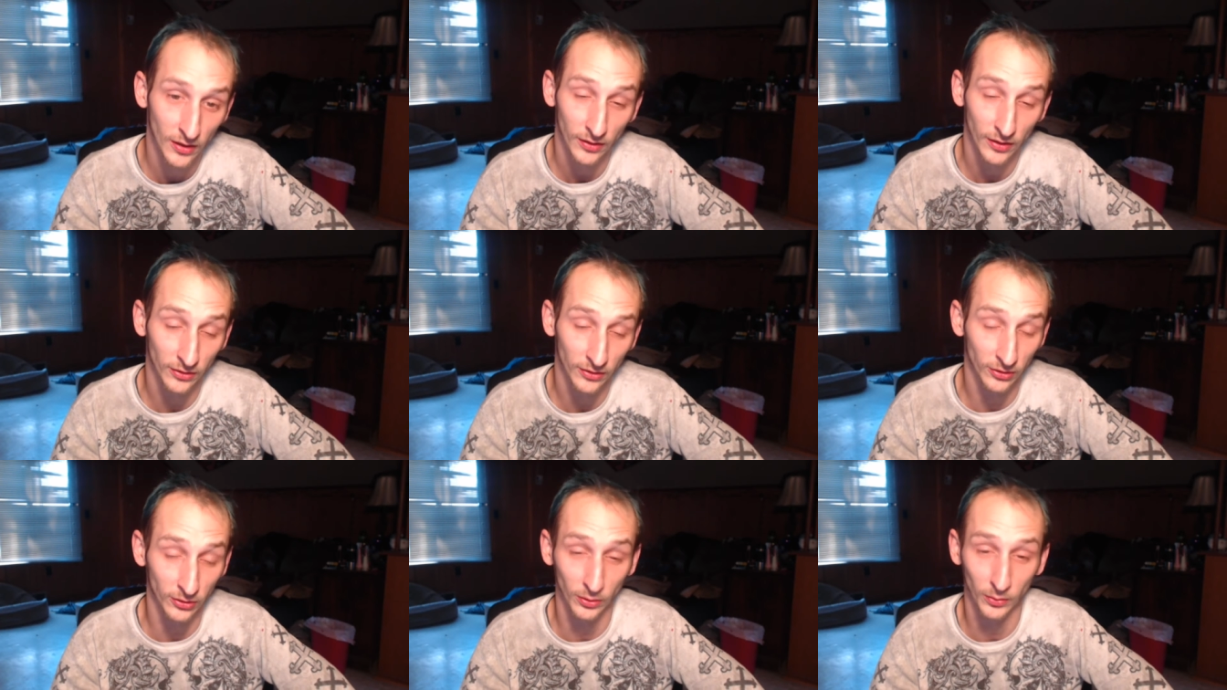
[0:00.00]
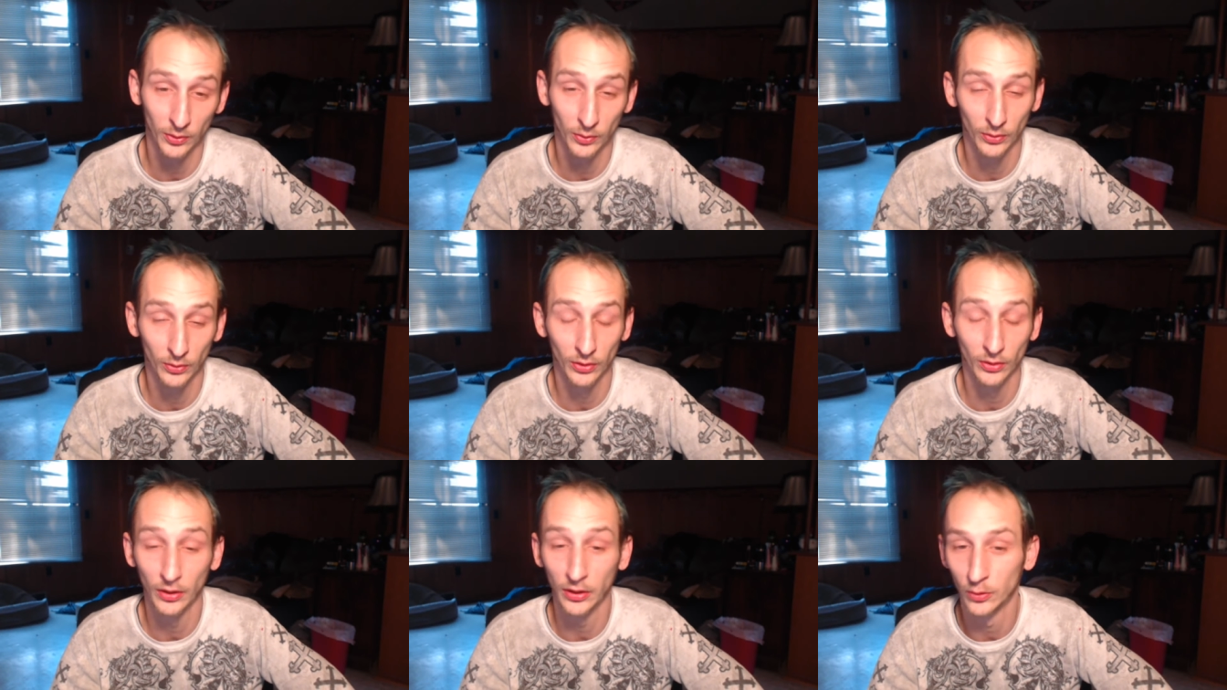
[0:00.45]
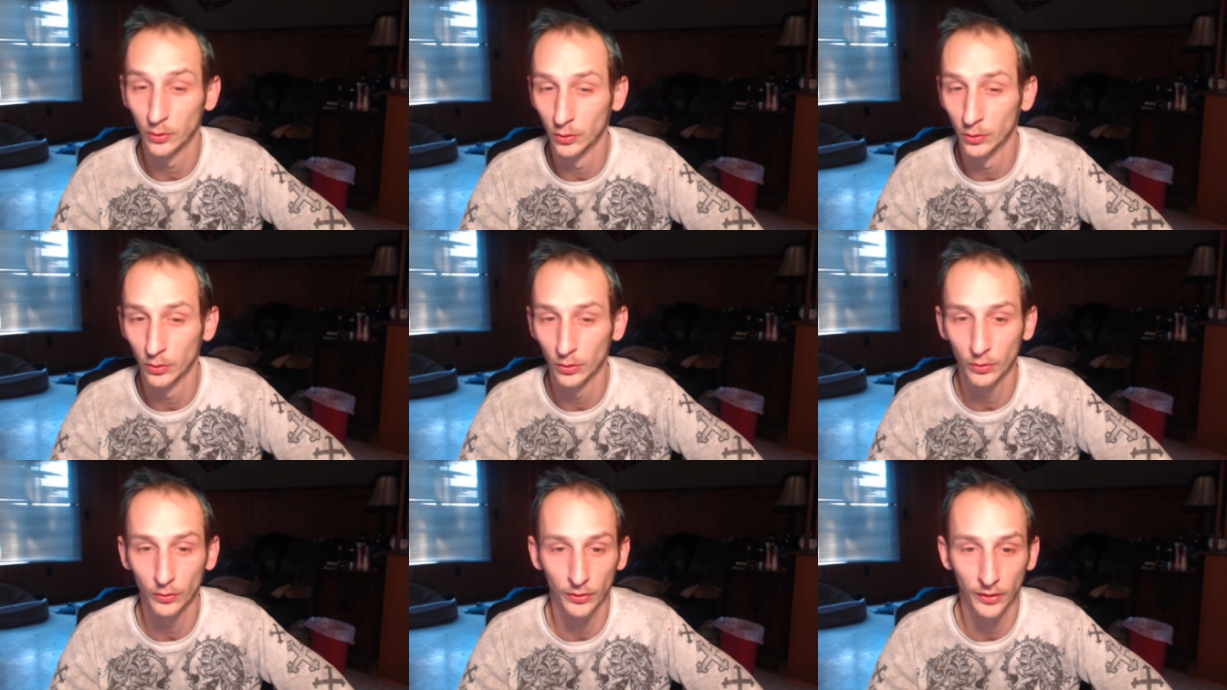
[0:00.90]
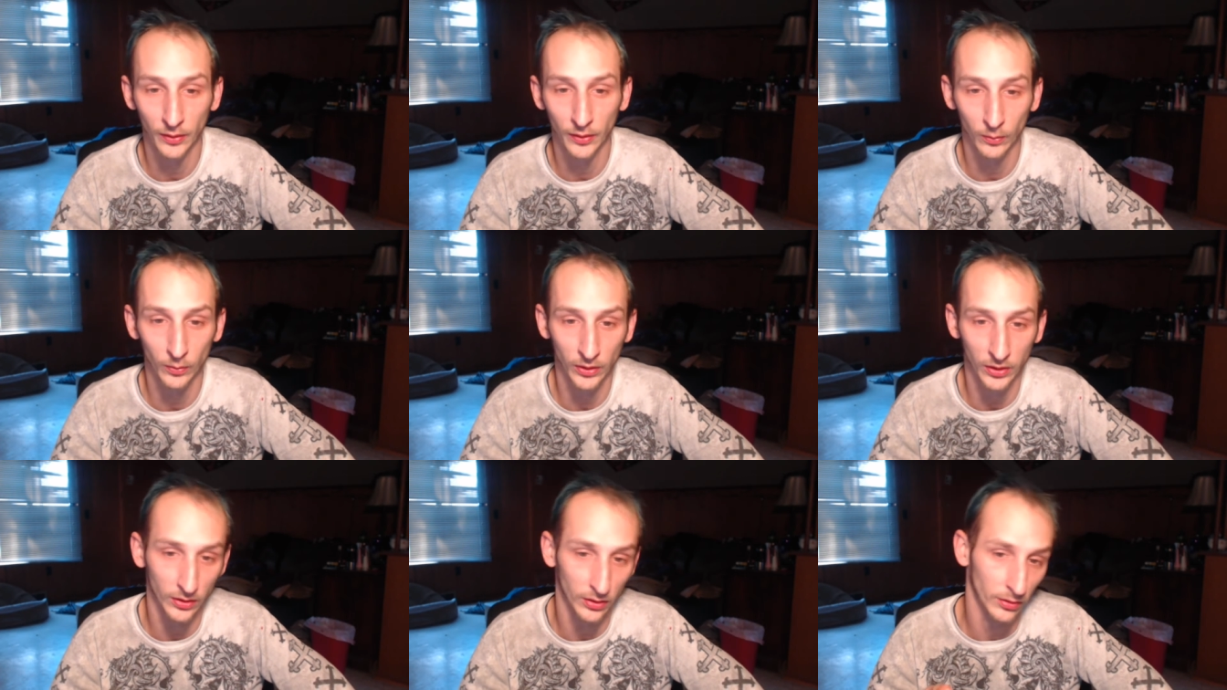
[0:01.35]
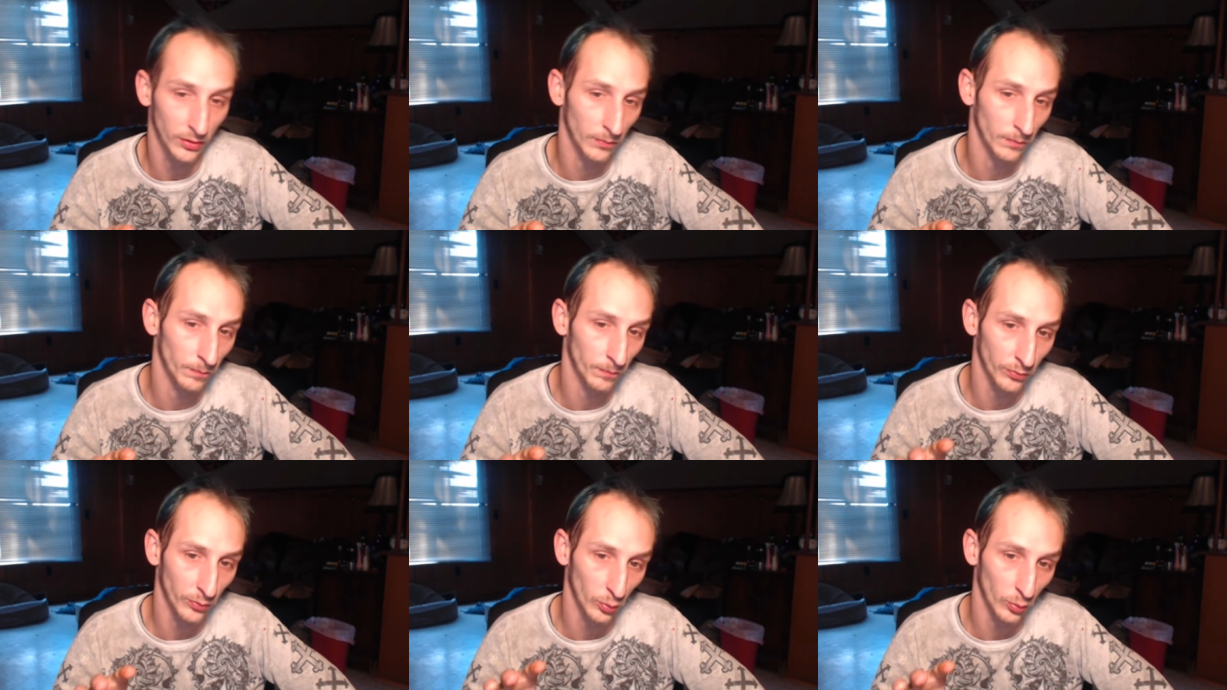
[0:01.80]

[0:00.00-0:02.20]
that's going to be really cool that we can